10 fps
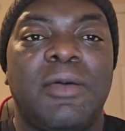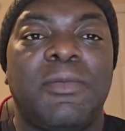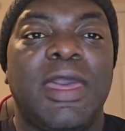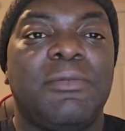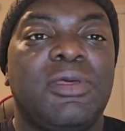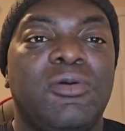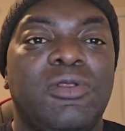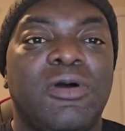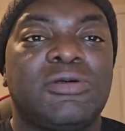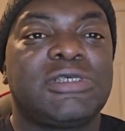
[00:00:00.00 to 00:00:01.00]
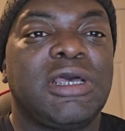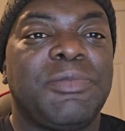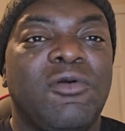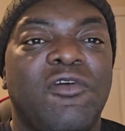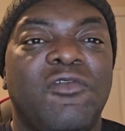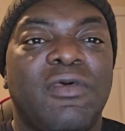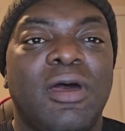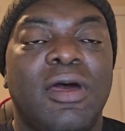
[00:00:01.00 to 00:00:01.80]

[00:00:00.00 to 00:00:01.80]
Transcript: maybe, who knows, it could be worth,